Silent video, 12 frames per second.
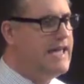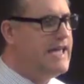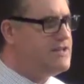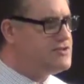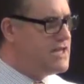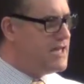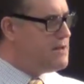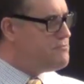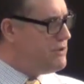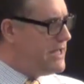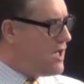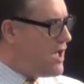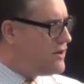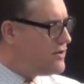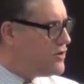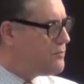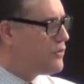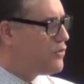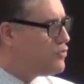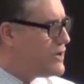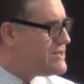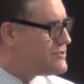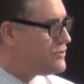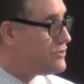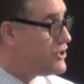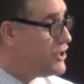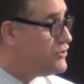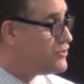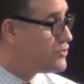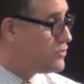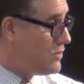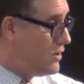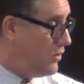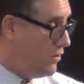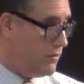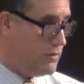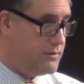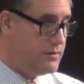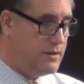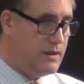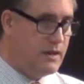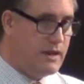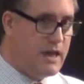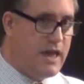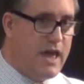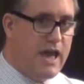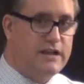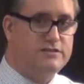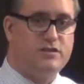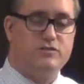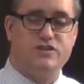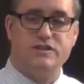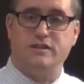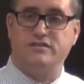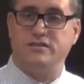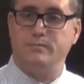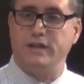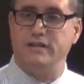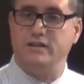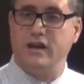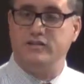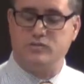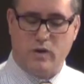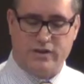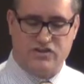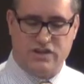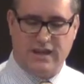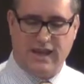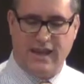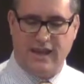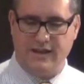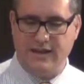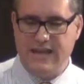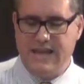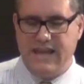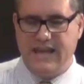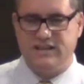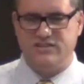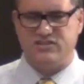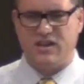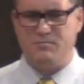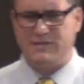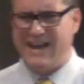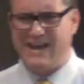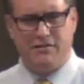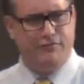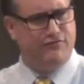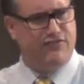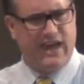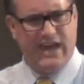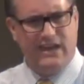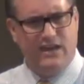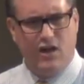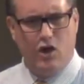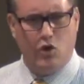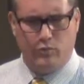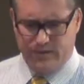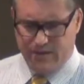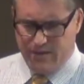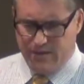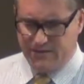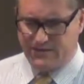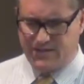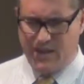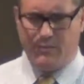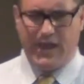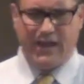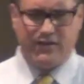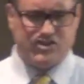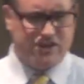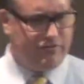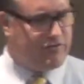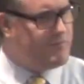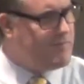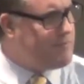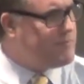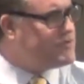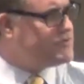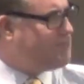It's getting beyond her parental control. And so she just simply does what she can. In some kind of vague hope, somehow she remembers